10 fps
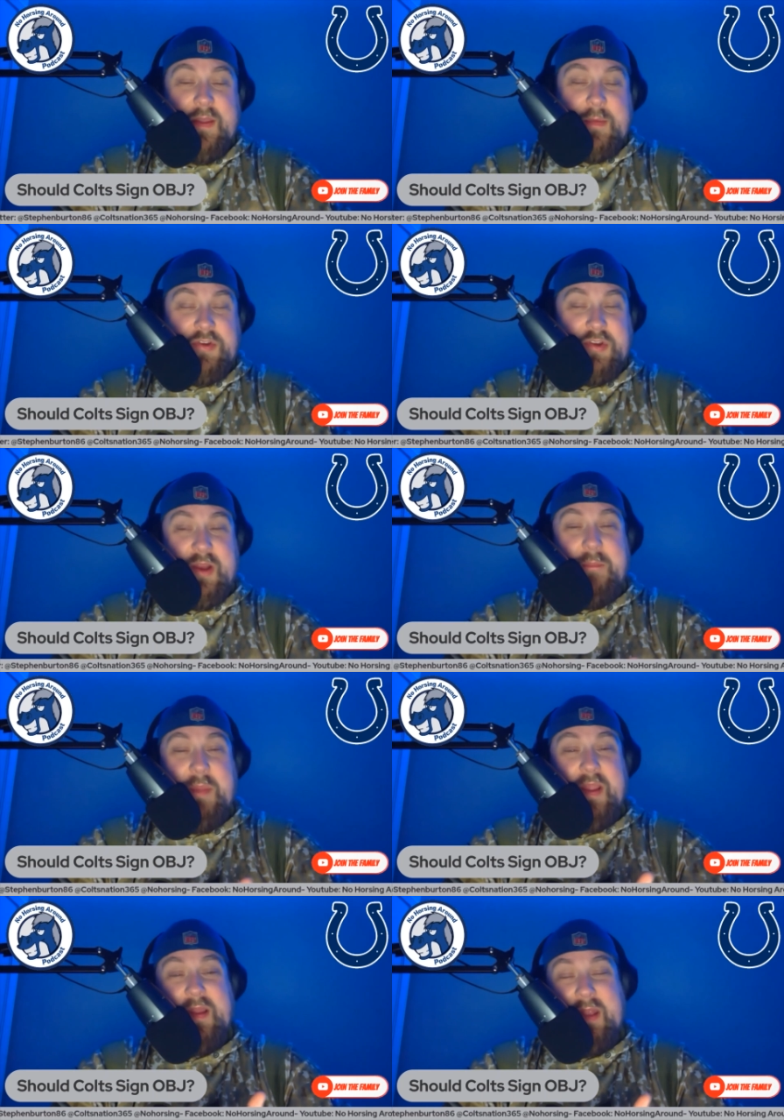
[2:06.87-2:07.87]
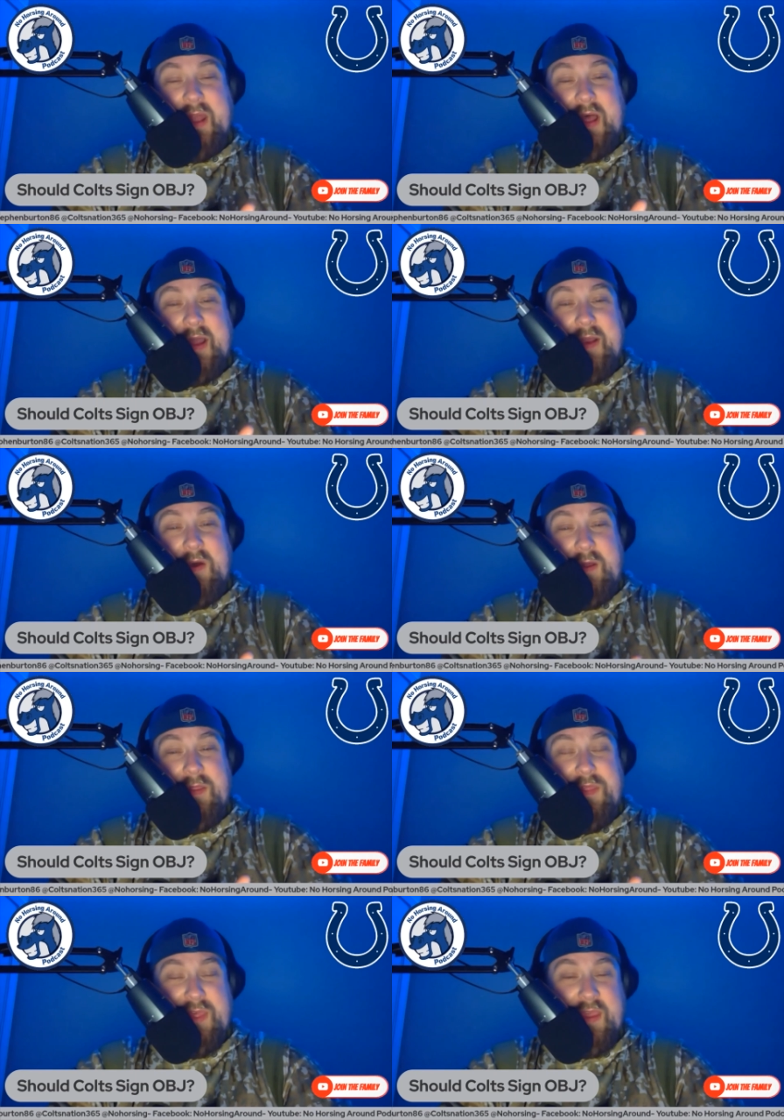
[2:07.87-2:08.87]
but you're going to bank a lot on
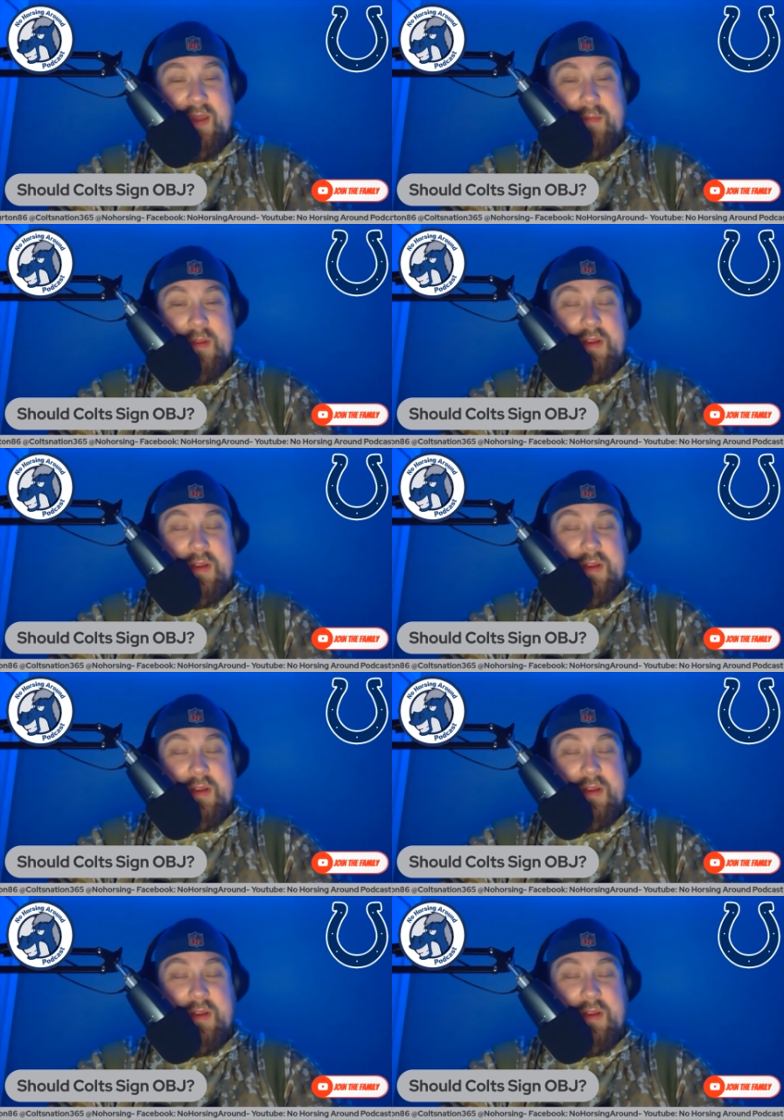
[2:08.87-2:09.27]
them.